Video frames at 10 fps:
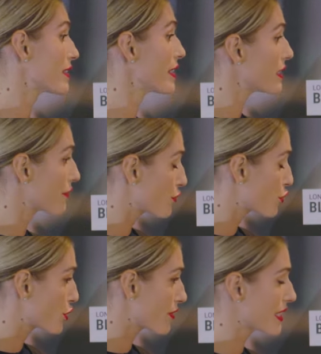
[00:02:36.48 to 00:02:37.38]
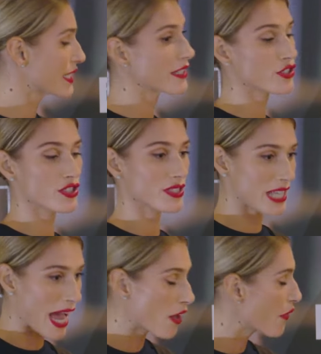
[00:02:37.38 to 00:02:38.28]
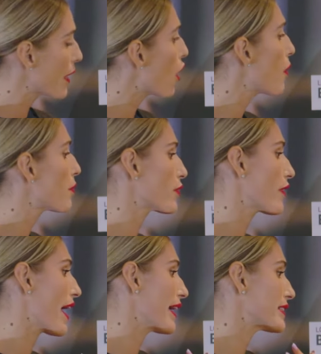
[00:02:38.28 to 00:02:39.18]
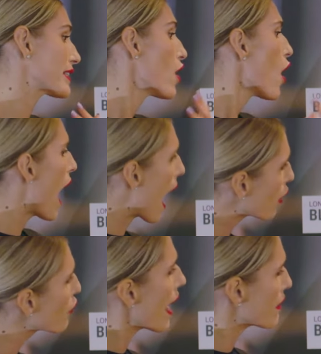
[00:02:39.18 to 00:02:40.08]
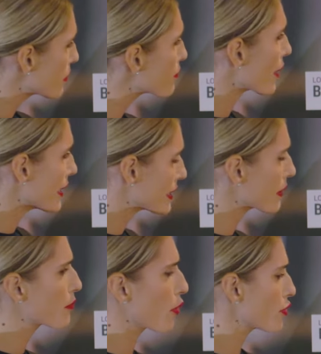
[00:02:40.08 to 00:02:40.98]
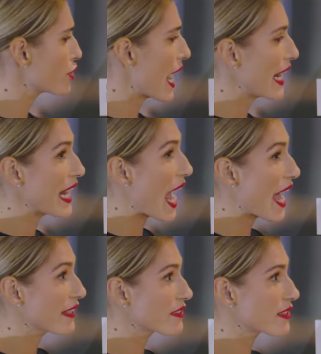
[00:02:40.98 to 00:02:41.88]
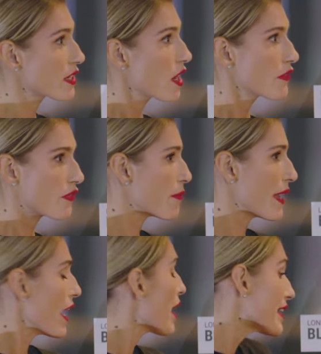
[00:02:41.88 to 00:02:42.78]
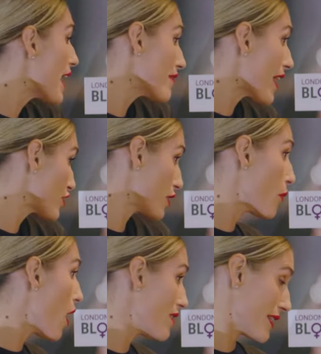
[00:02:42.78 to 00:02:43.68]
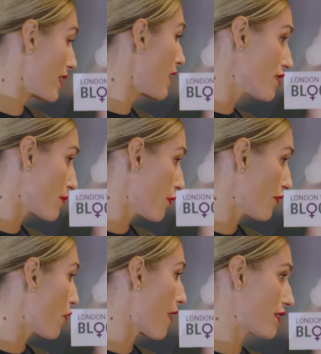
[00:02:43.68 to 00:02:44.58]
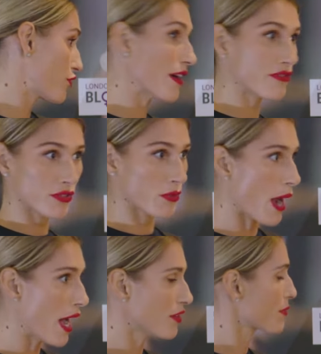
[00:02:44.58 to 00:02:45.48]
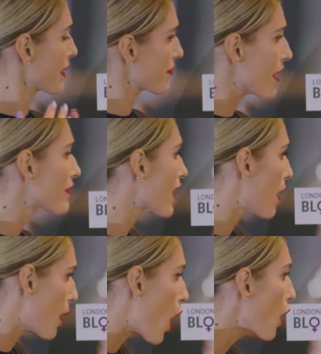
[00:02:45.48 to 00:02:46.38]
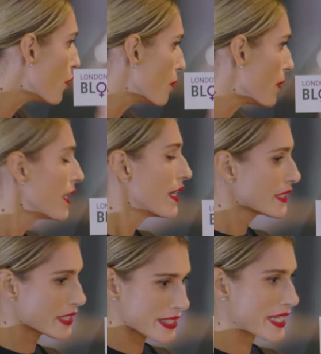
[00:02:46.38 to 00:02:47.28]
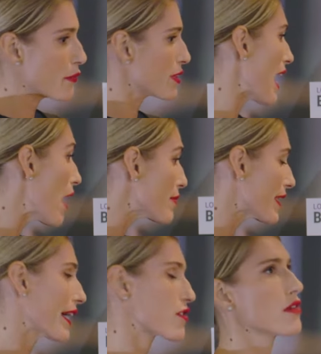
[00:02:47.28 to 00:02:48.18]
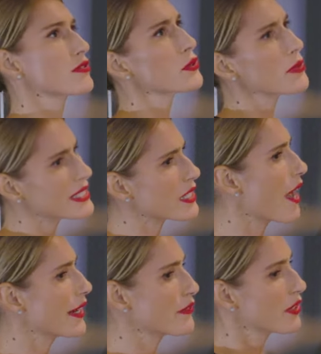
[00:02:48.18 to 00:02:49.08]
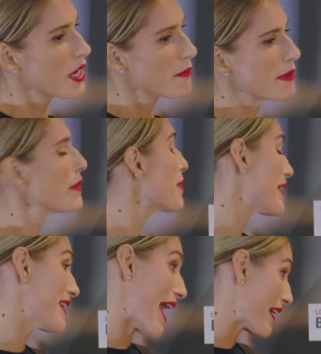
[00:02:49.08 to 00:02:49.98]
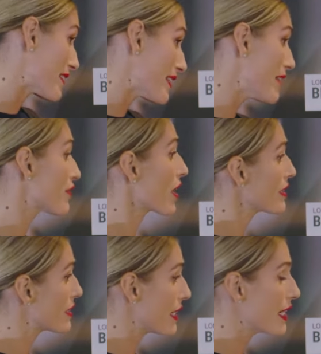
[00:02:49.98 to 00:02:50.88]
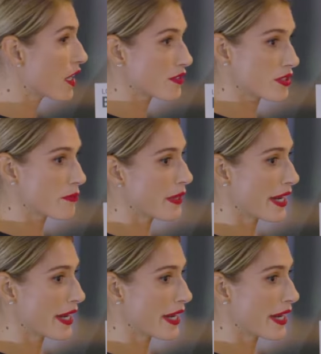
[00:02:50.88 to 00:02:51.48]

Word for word: I see different jurisdictions, how they operate, how they're embracing blockchain, and for me, I'd never actually worked in London before. I'd traveled the world where I'd never come home to see what's happening here. And I was always kind of maybe a bit negative that I see London